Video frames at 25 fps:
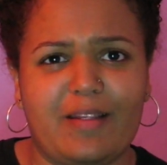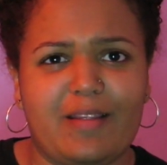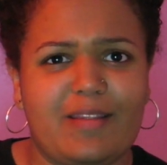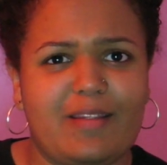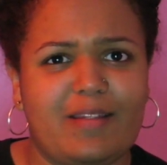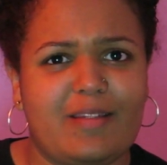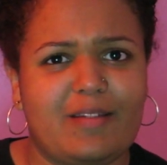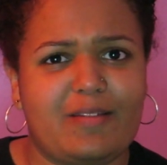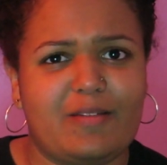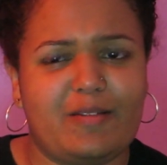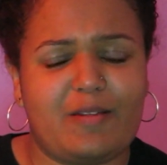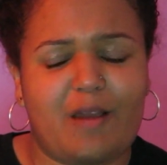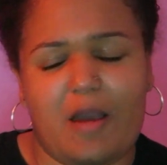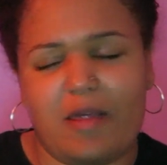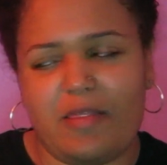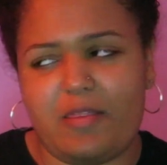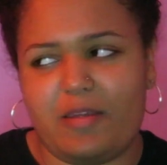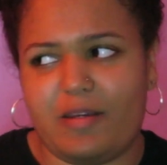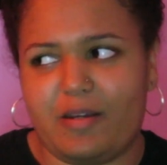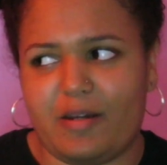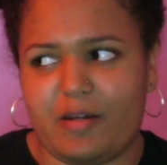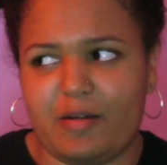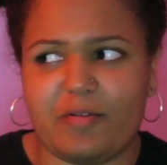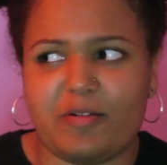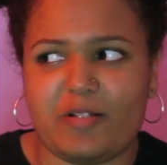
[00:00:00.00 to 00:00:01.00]
I think
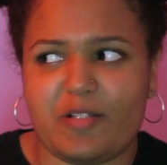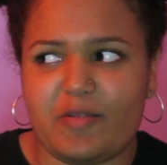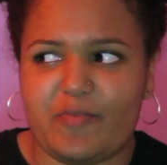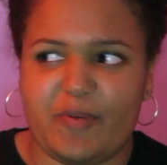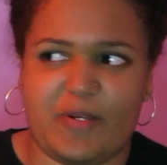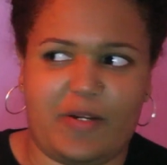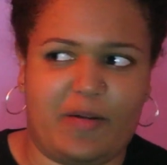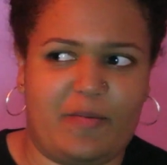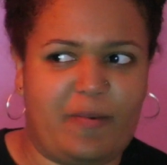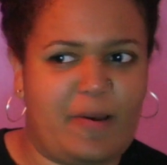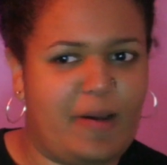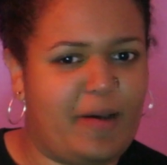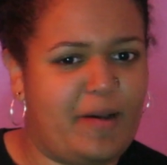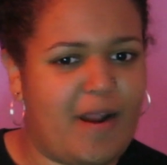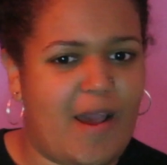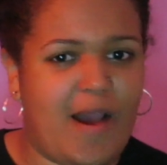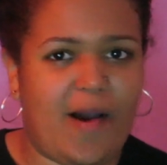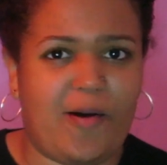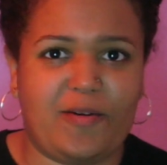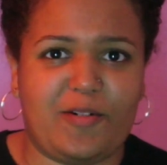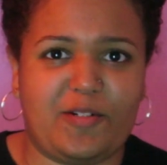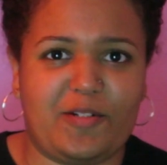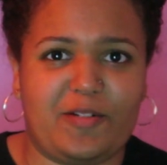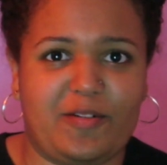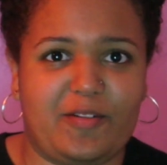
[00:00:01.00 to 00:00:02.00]
I only spent about an
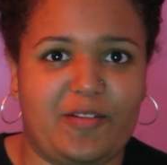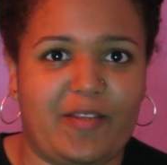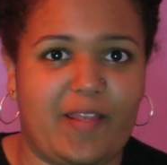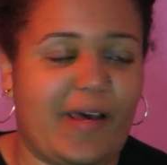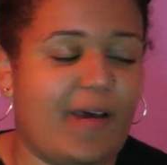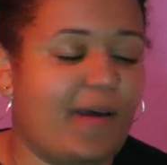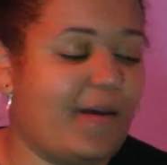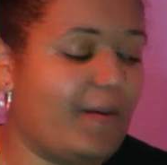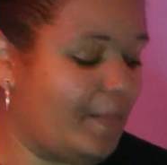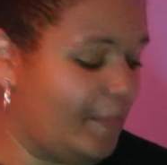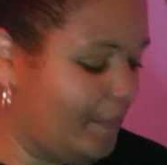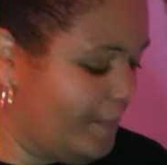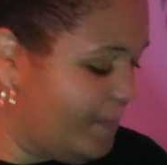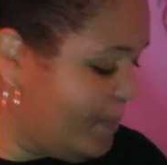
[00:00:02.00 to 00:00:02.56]
hour doing that,